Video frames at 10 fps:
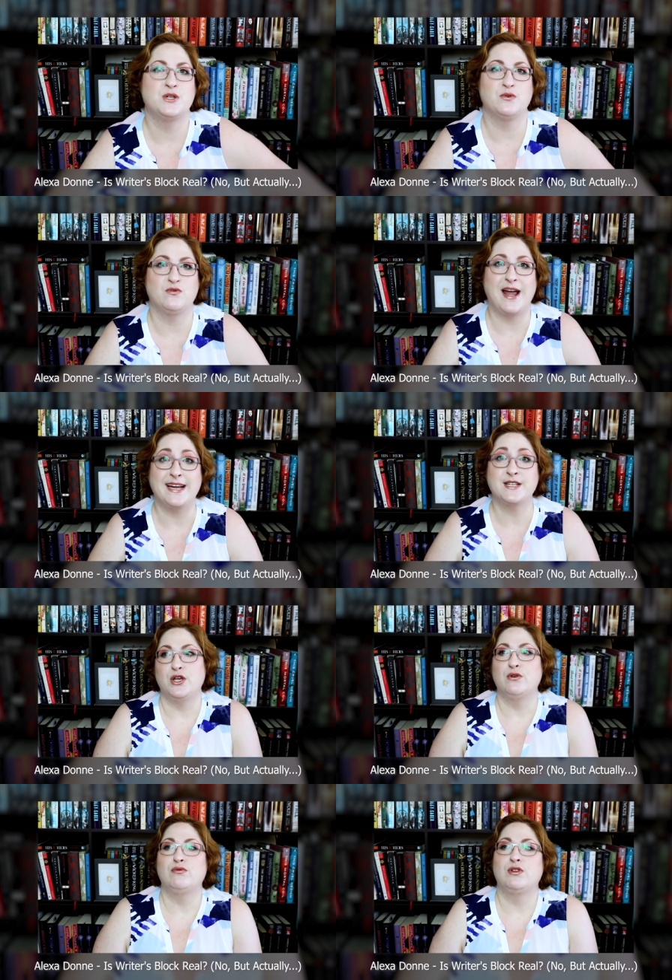to write.
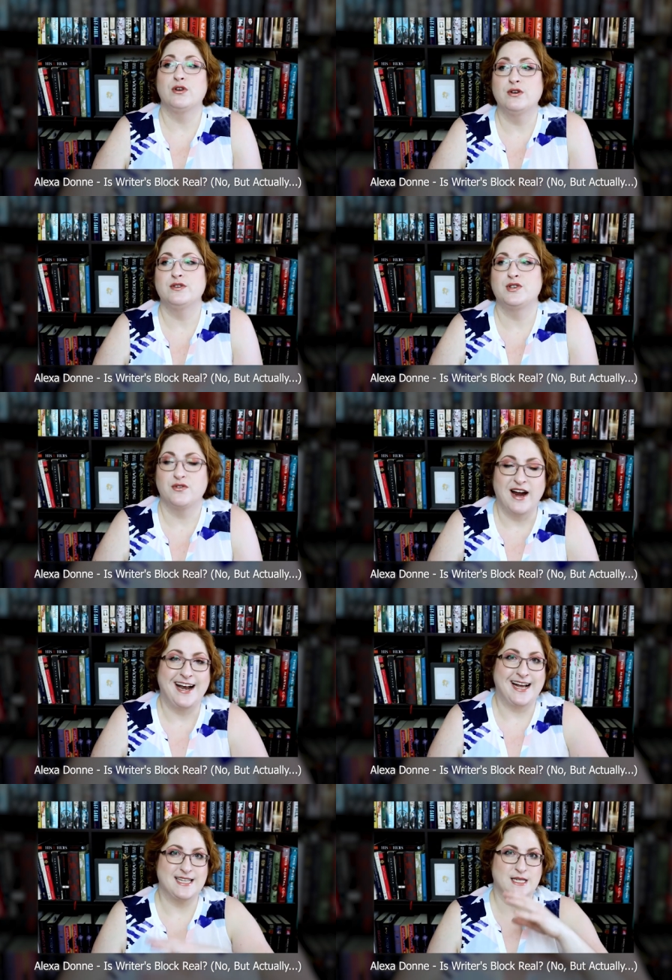You learn to
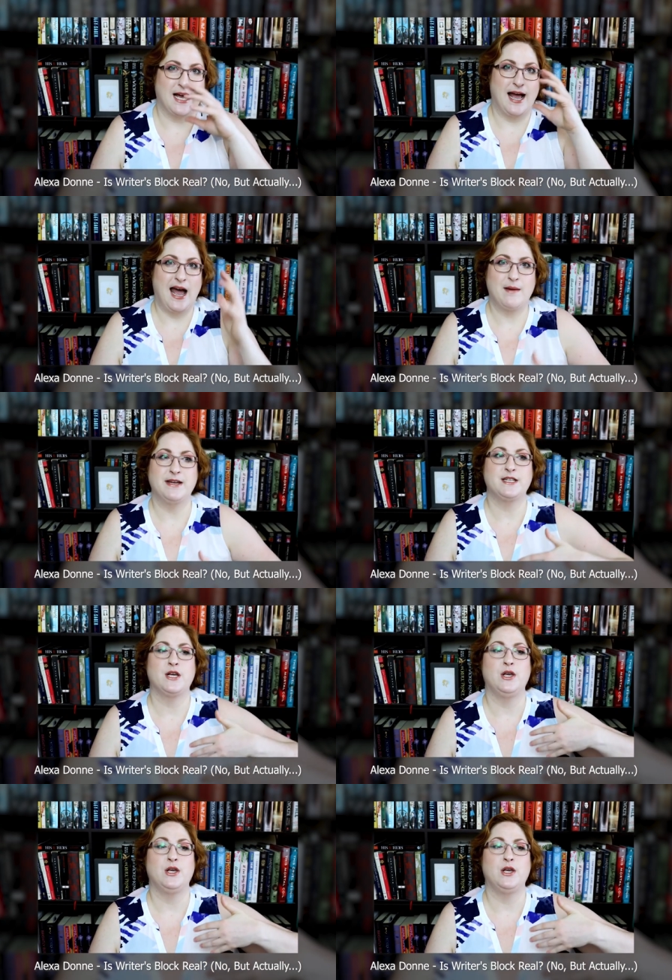write as a habit.